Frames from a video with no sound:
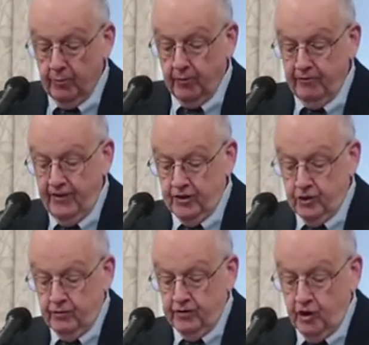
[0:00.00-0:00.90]
and
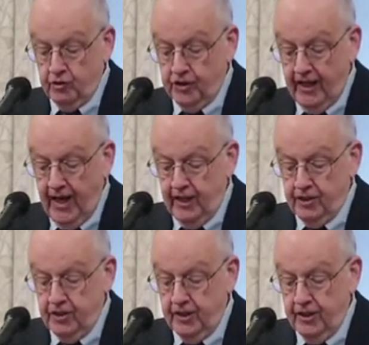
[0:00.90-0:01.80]
professor of
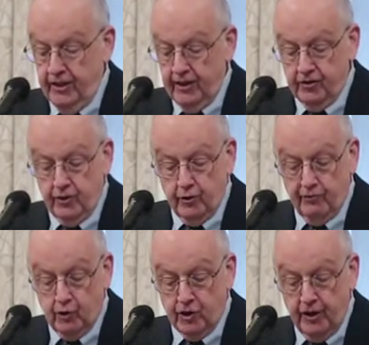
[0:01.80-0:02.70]
sociology at the
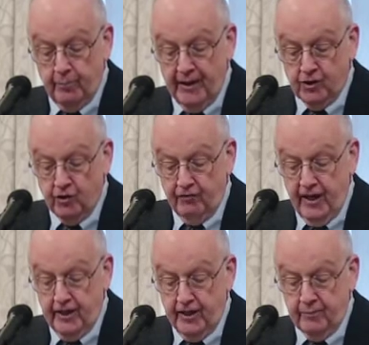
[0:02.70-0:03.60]
University of
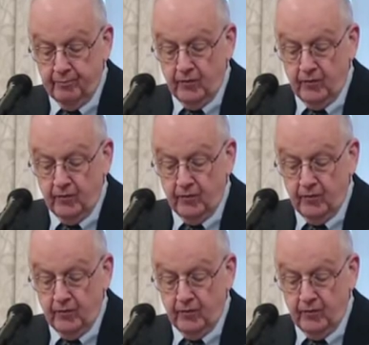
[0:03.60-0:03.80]
Pennsylvania,